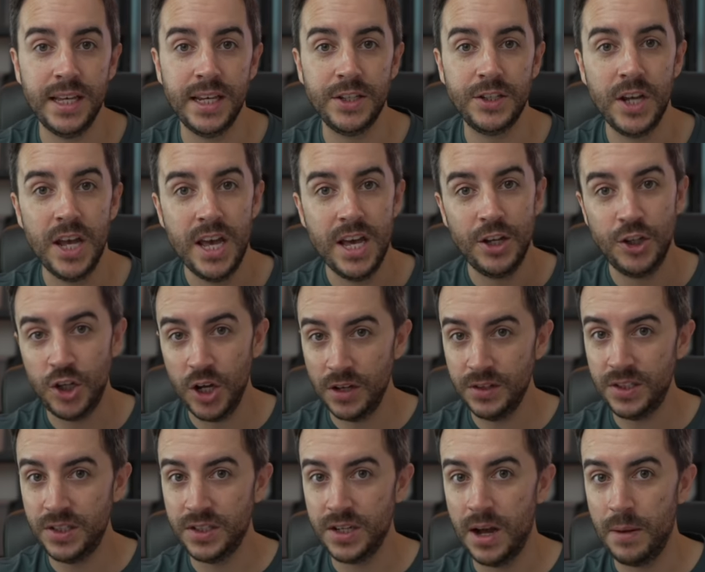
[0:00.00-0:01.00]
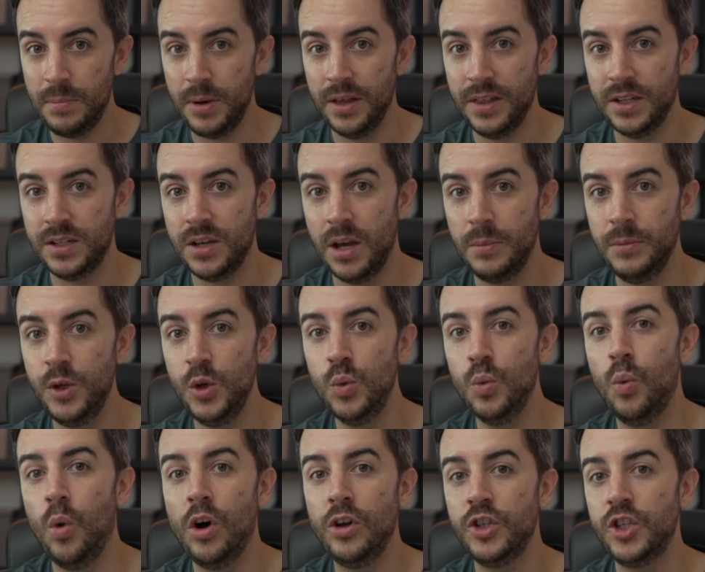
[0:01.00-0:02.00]
this, chances are by the time you
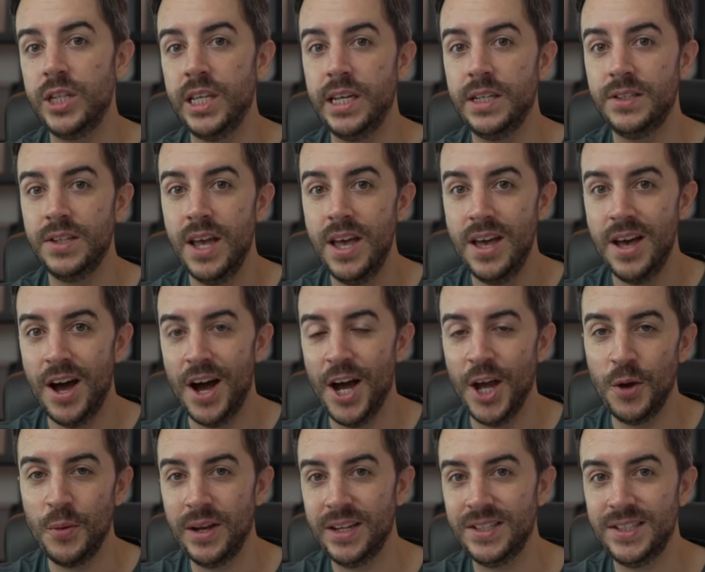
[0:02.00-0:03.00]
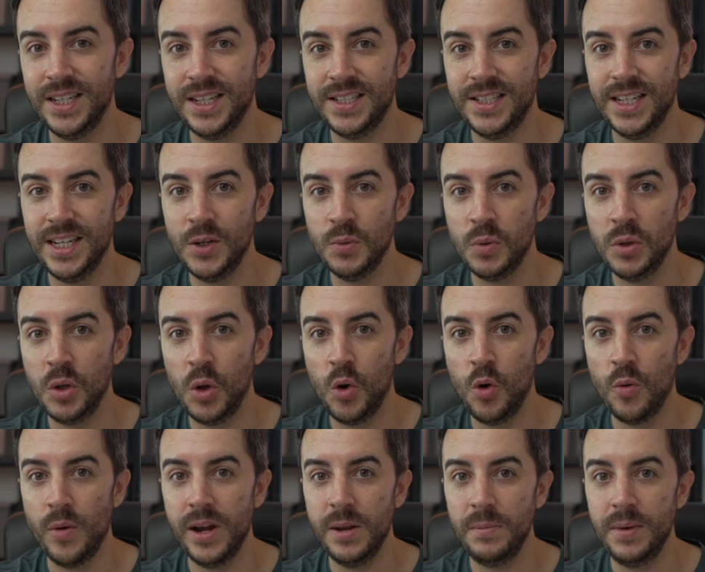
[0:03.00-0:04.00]
watch this, iOS 16 will
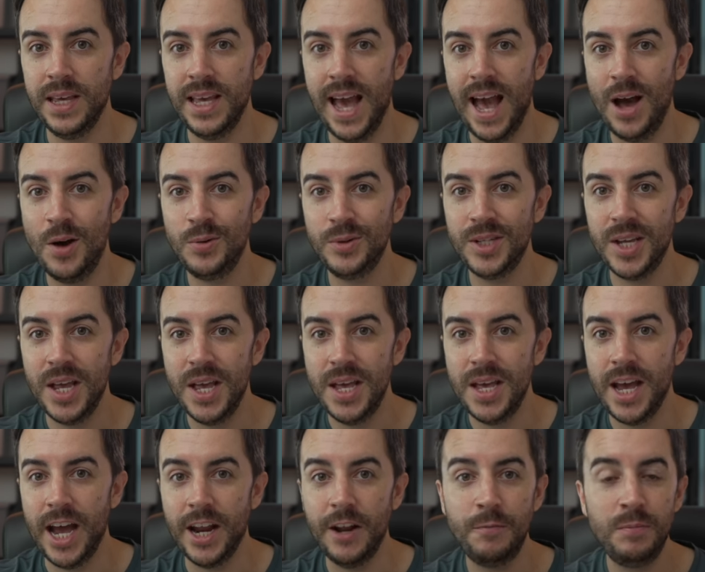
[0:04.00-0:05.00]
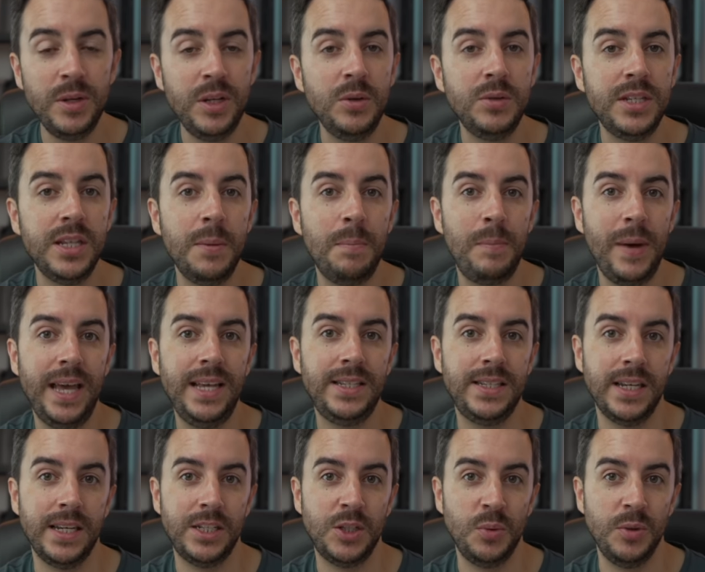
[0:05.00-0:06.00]
already be out, and I've been using the
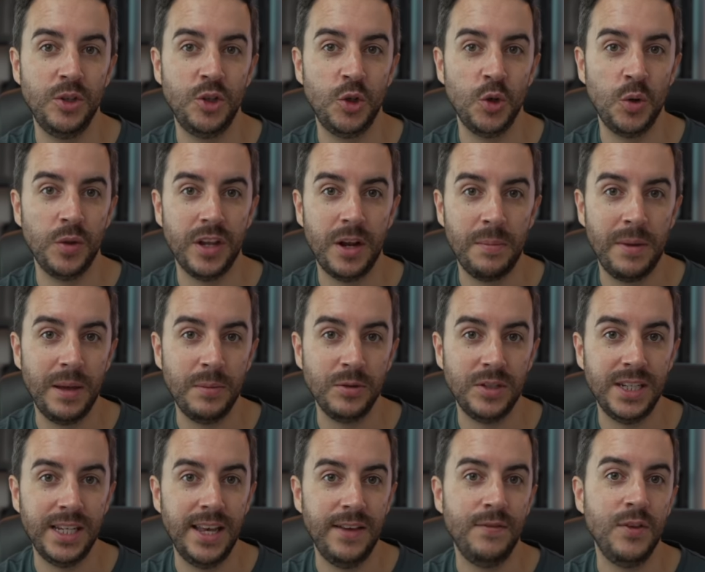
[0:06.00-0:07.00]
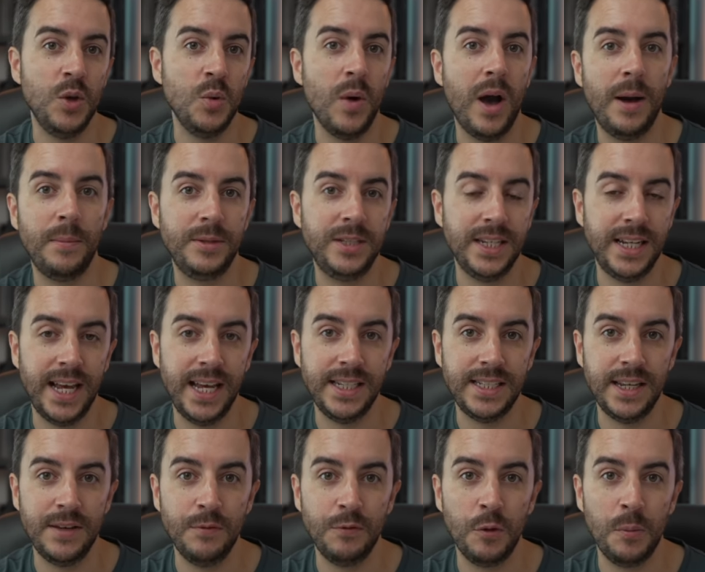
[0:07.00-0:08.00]
beta to ensure that I'm able to give you
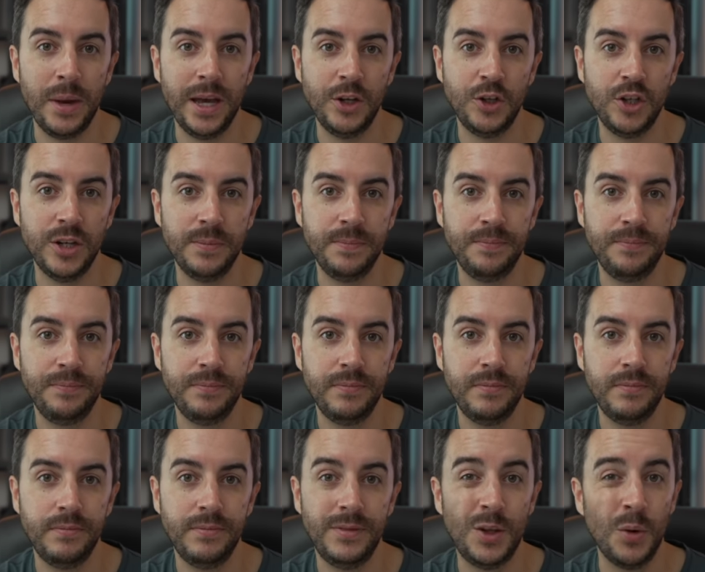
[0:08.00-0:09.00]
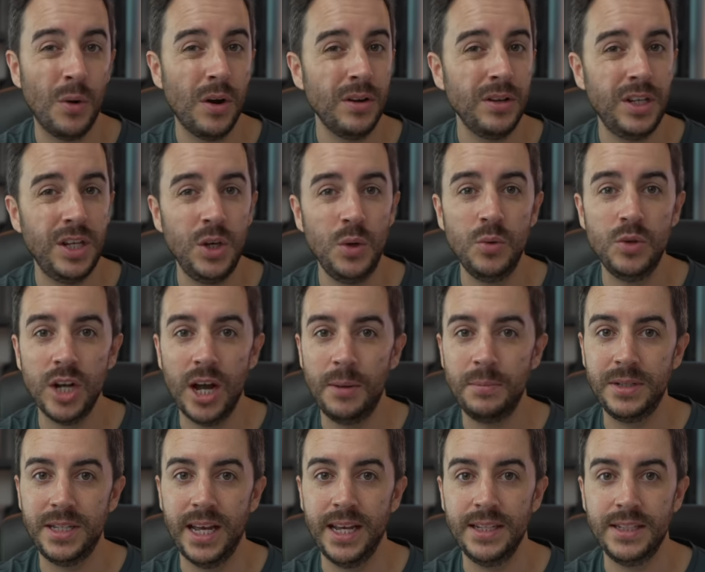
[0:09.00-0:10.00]
up-to-date information. There aren't huge
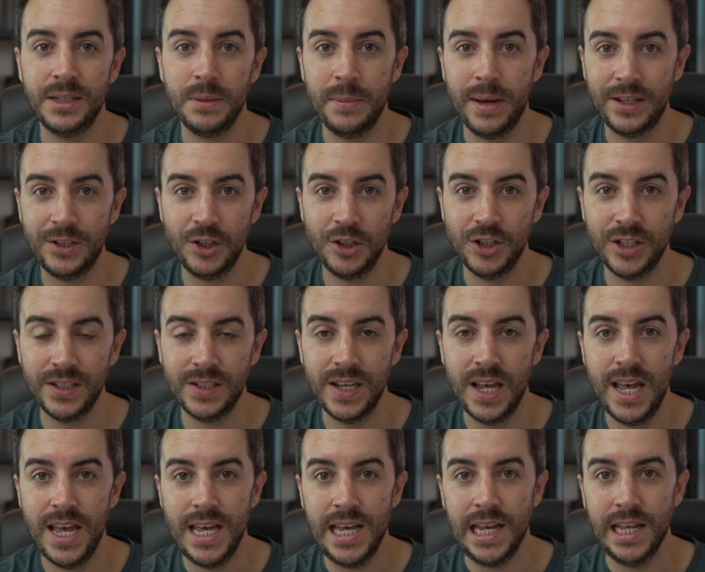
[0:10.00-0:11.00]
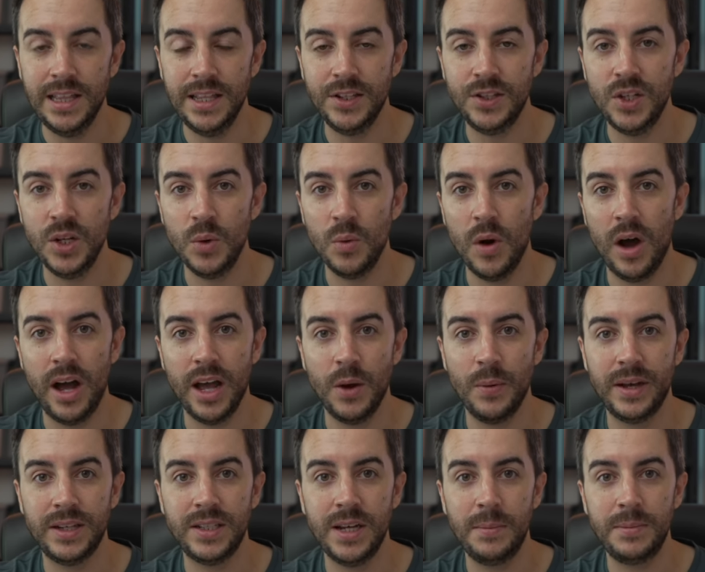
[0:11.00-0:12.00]
updates to messages in this new
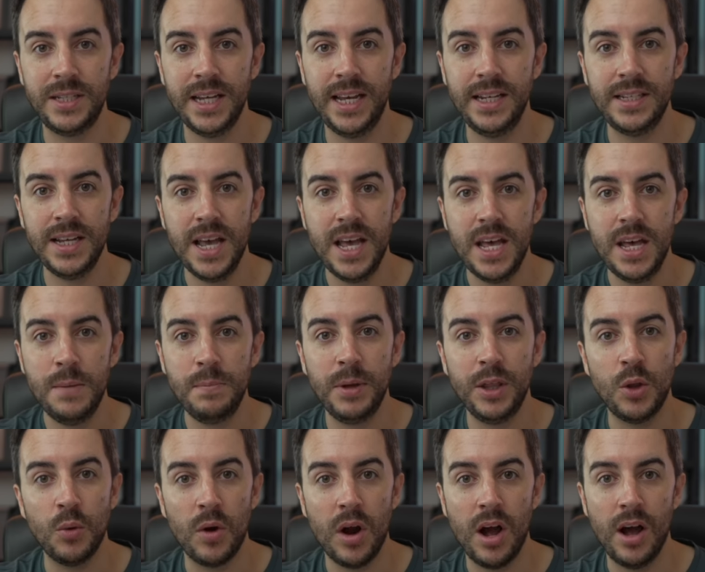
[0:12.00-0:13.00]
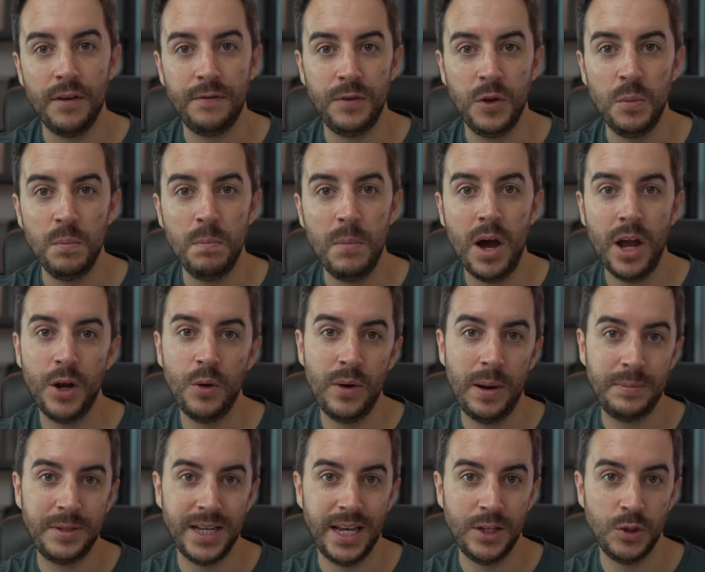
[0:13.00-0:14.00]
iOS update, but there are a few minor
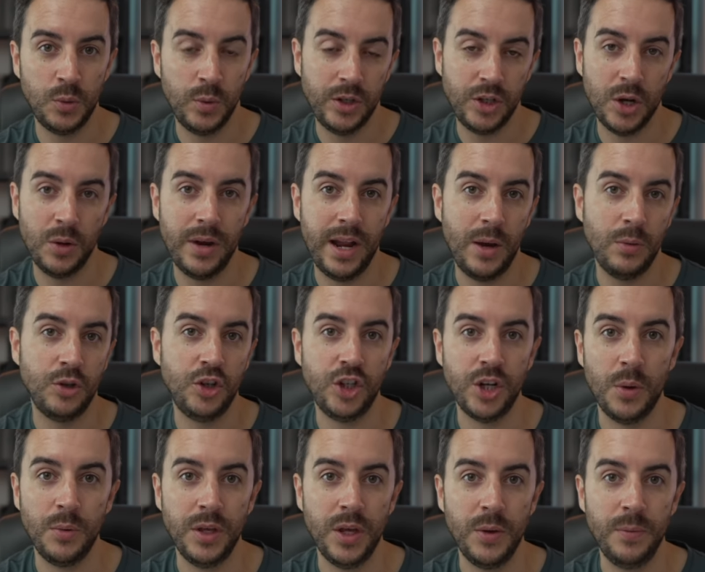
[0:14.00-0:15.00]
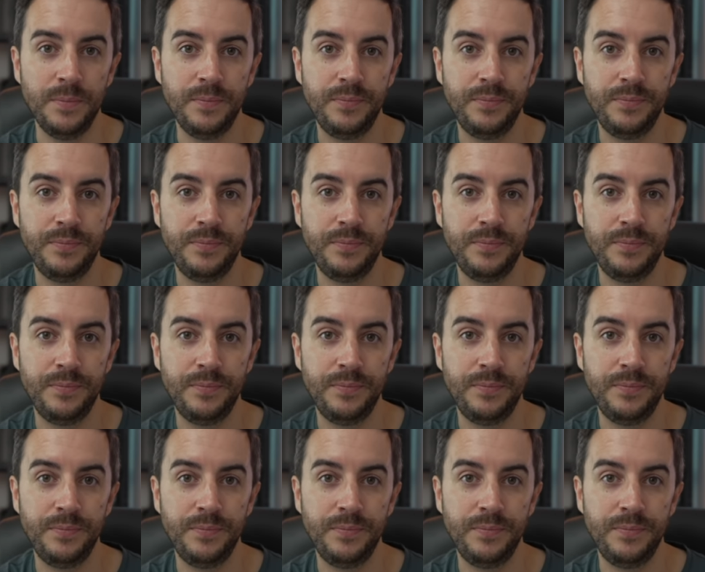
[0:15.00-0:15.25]
updates which I'll now show you.